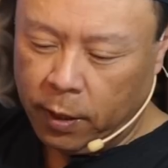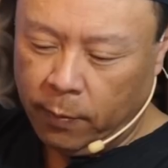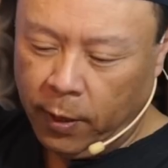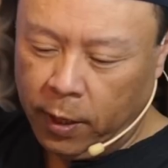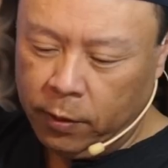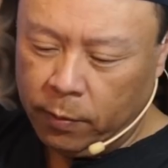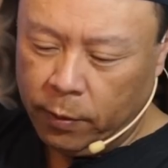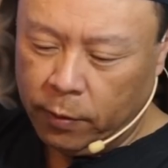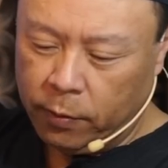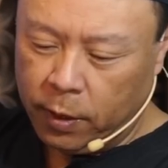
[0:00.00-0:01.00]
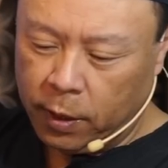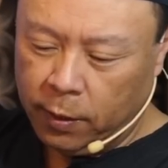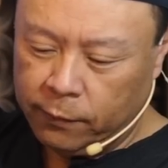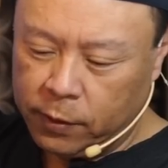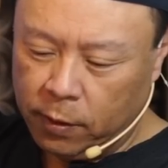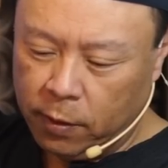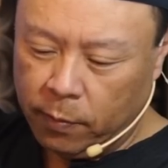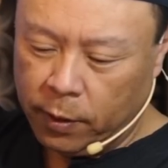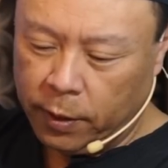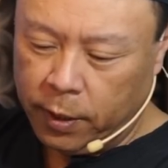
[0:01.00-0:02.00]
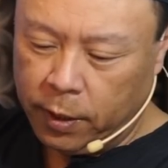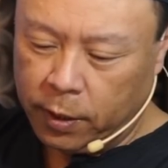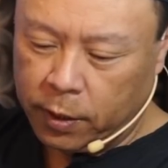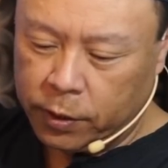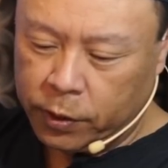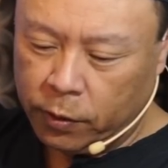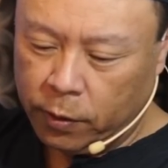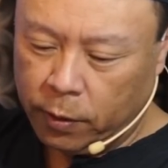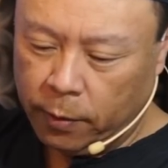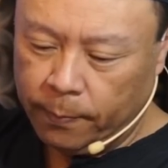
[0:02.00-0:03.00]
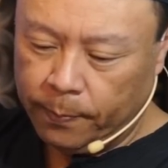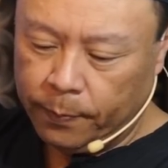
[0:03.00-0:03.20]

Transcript: And the manual mode gives you the ability to control